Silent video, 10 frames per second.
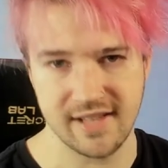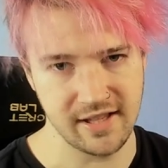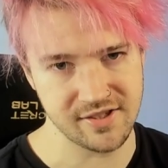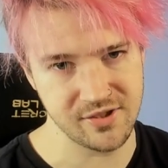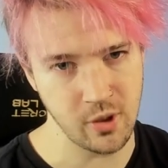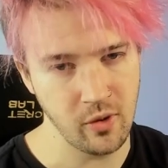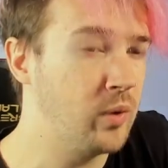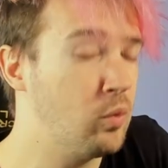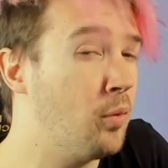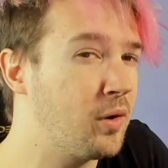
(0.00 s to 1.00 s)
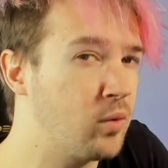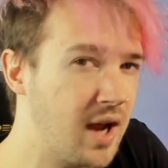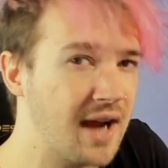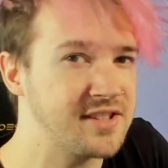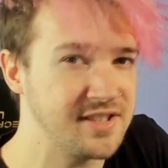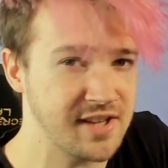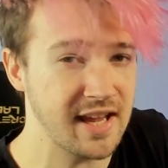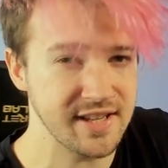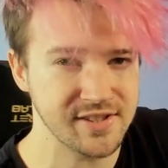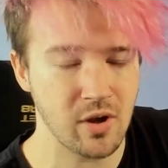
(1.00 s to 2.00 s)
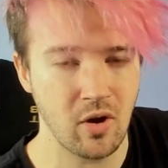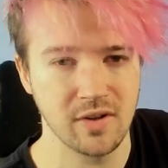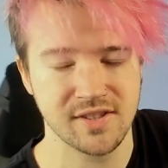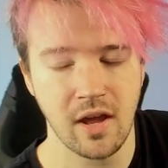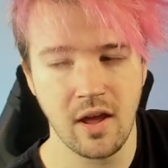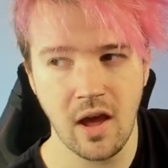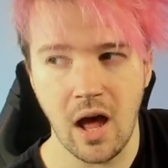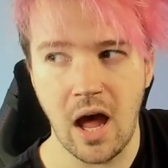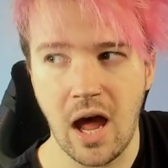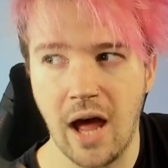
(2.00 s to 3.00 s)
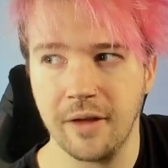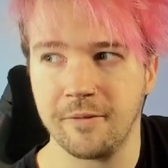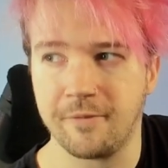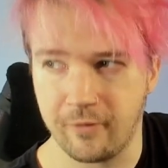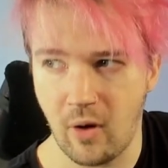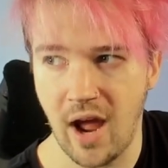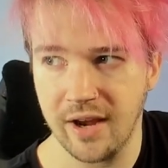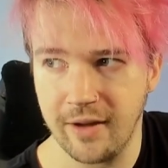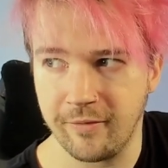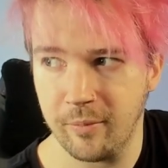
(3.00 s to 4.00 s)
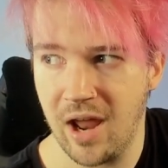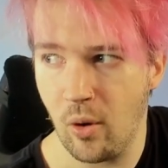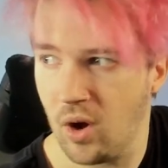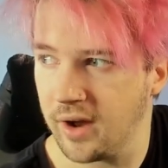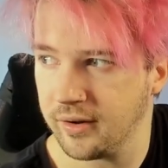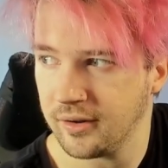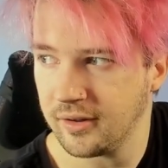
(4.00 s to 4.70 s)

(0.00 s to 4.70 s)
to listen to. We will be reacting to his songs on Friday from now on.